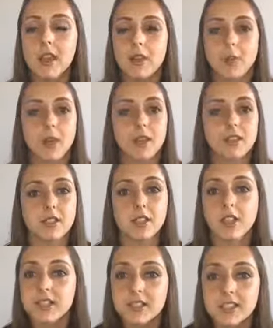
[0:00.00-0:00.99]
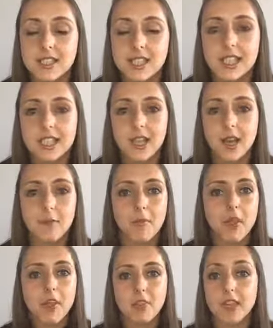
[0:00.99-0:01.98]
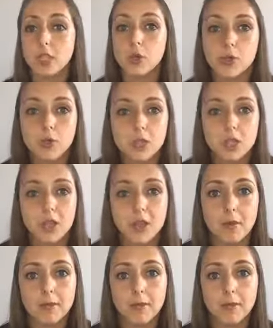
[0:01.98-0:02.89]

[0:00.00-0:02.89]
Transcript: the person likes to see them, they talk to them.